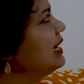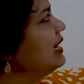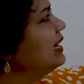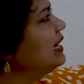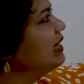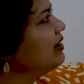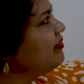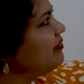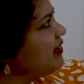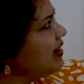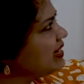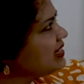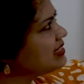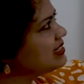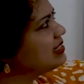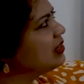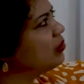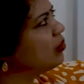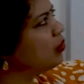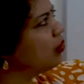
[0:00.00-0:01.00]
it affects
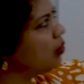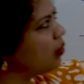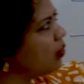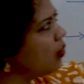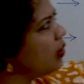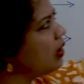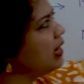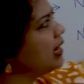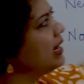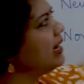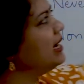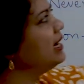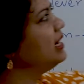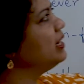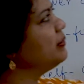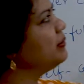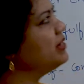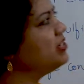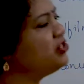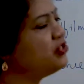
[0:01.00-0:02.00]
the whole
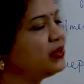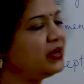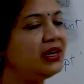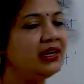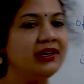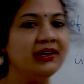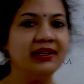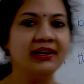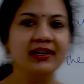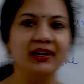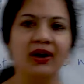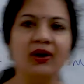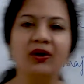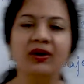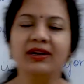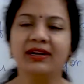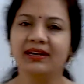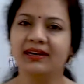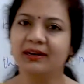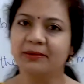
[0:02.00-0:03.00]
individual,
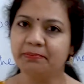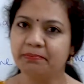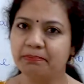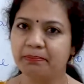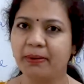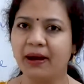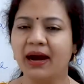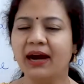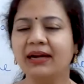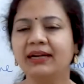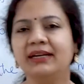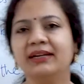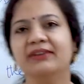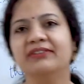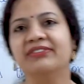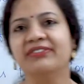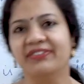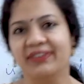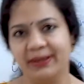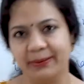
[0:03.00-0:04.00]
not a part
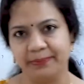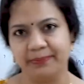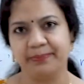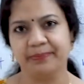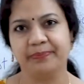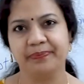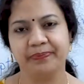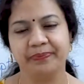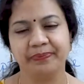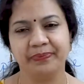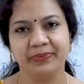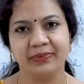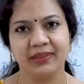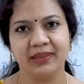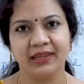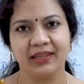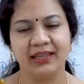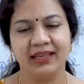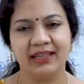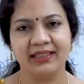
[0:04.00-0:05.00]
of him.
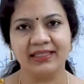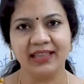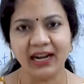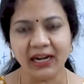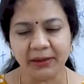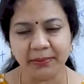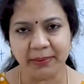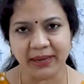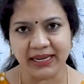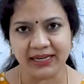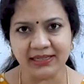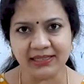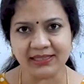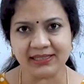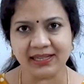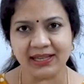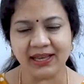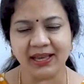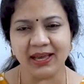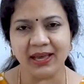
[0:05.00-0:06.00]
That
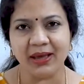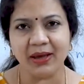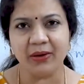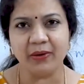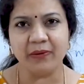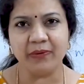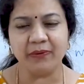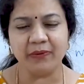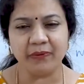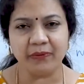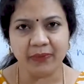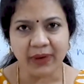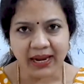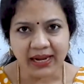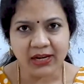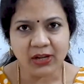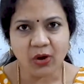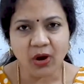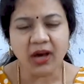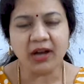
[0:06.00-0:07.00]
means
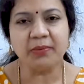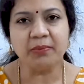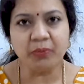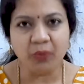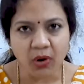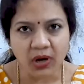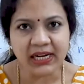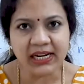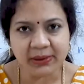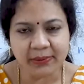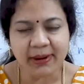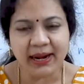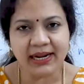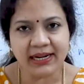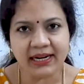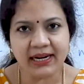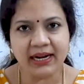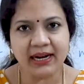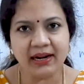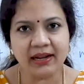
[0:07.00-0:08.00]
when you are
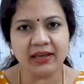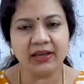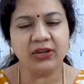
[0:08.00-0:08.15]
motivated